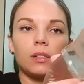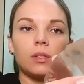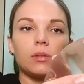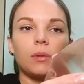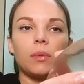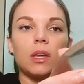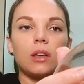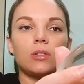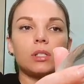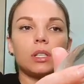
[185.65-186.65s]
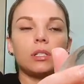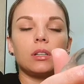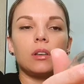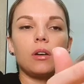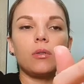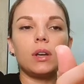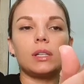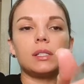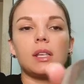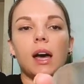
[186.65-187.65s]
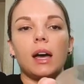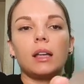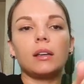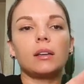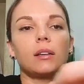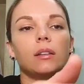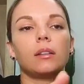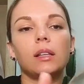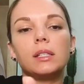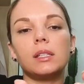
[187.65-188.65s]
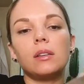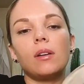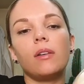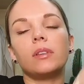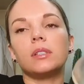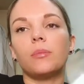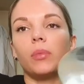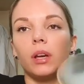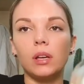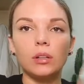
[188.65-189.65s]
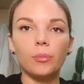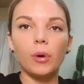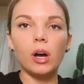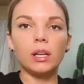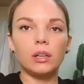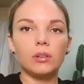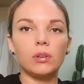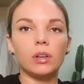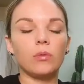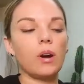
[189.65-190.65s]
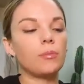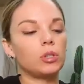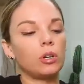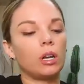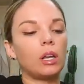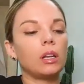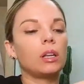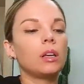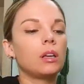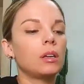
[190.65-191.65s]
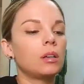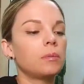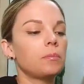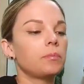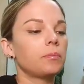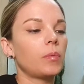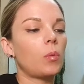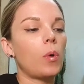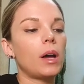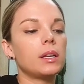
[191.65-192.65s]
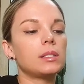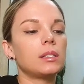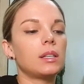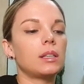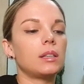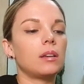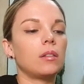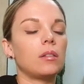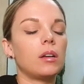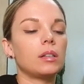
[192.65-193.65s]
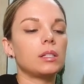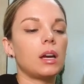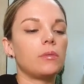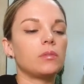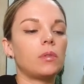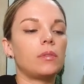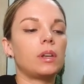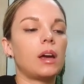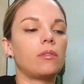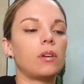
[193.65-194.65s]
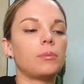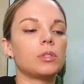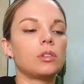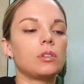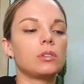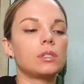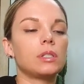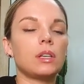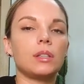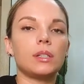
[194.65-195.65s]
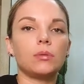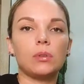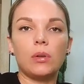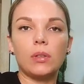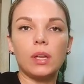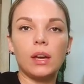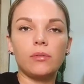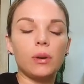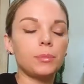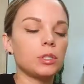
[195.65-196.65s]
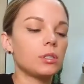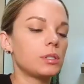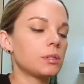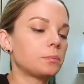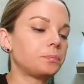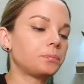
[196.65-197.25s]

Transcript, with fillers: So something interesting to note is that let's say you have this implant in your body and you get a rupture in it. Why is it that a lot of times women have ruptures and they don't know that they have ruptures?